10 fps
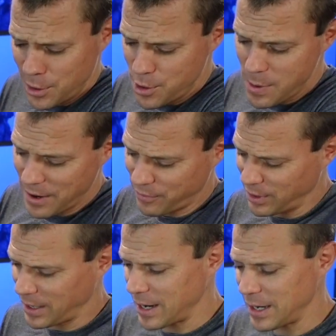You have
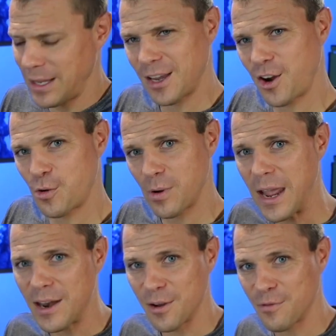to kind of get
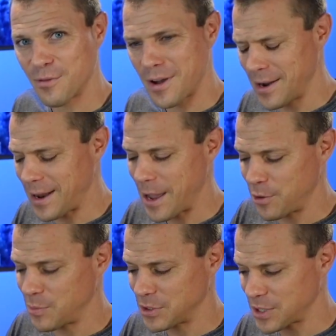creative on how
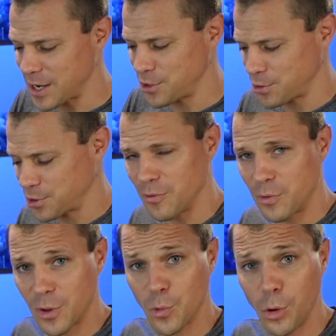to massage yourself
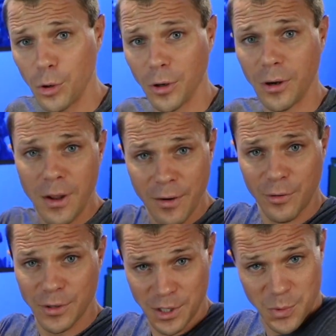with a roller.
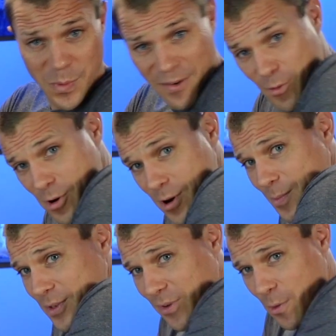For instance, my
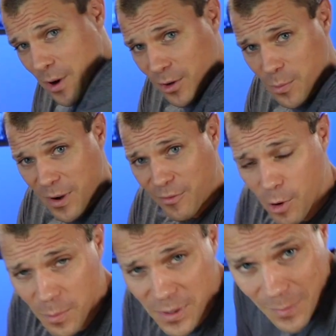forearms. If I want to do my forearms, I